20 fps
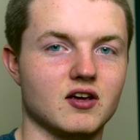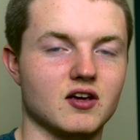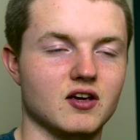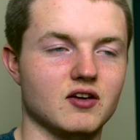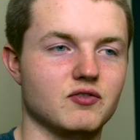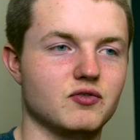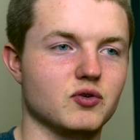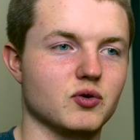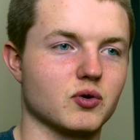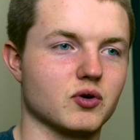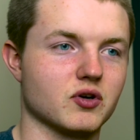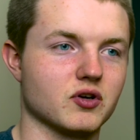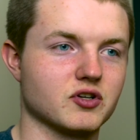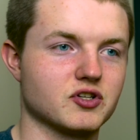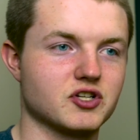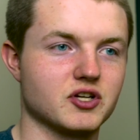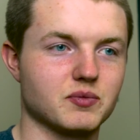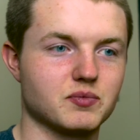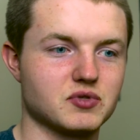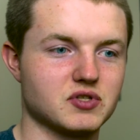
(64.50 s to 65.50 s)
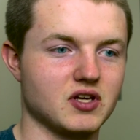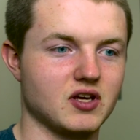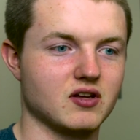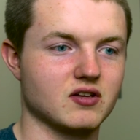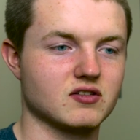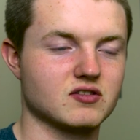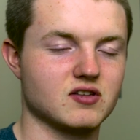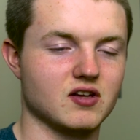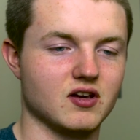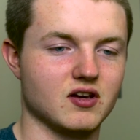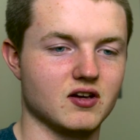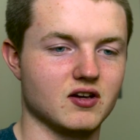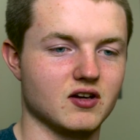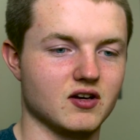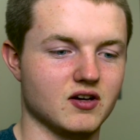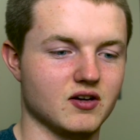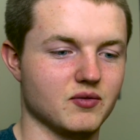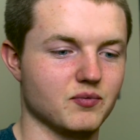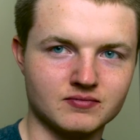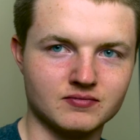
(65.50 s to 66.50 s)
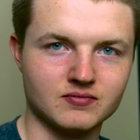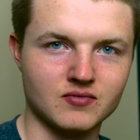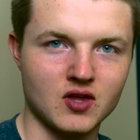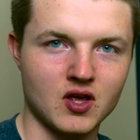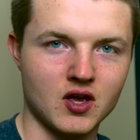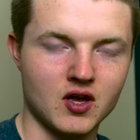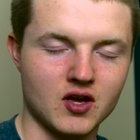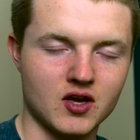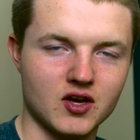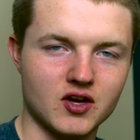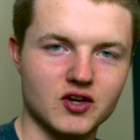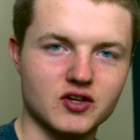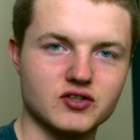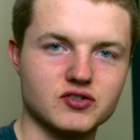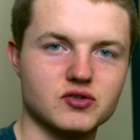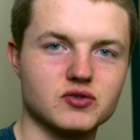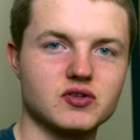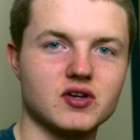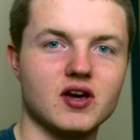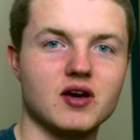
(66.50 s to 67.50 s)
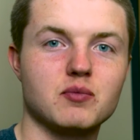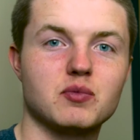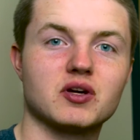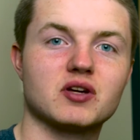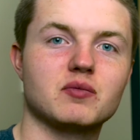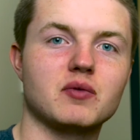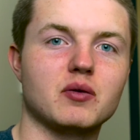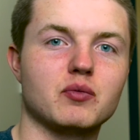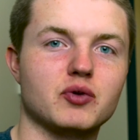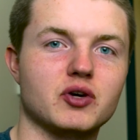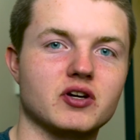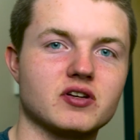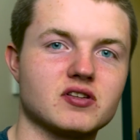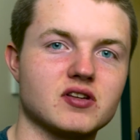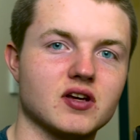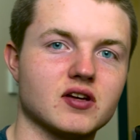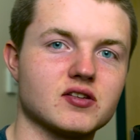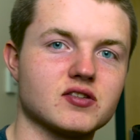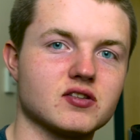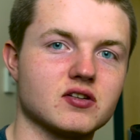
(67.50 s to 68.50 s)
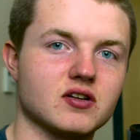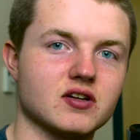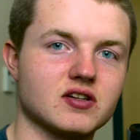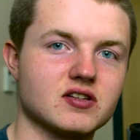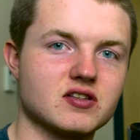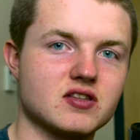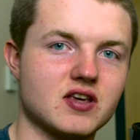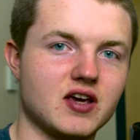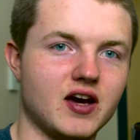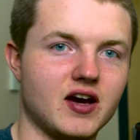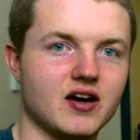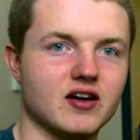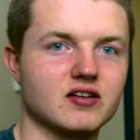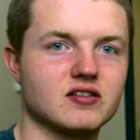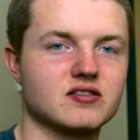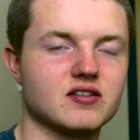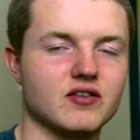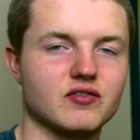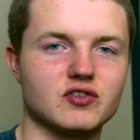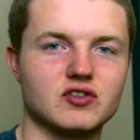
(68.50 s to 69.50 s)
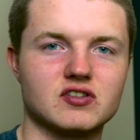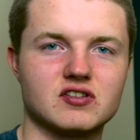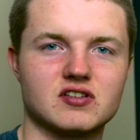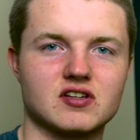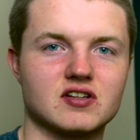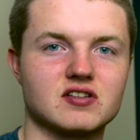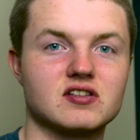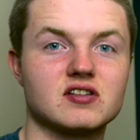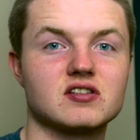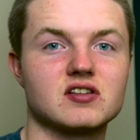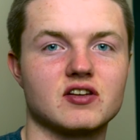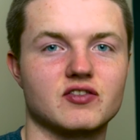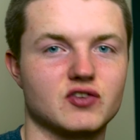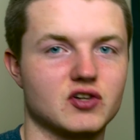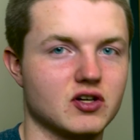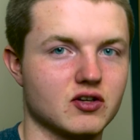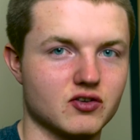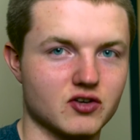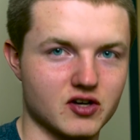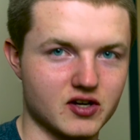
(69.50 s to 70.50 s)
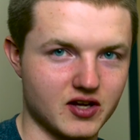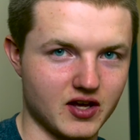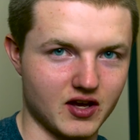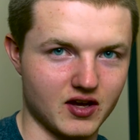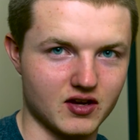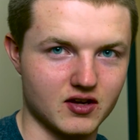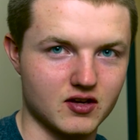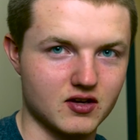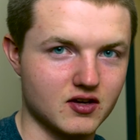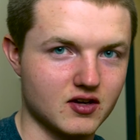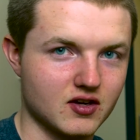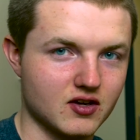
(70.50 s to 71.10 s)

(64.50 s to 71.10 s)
If your chipset, say I picked my processor as the i7-6700K,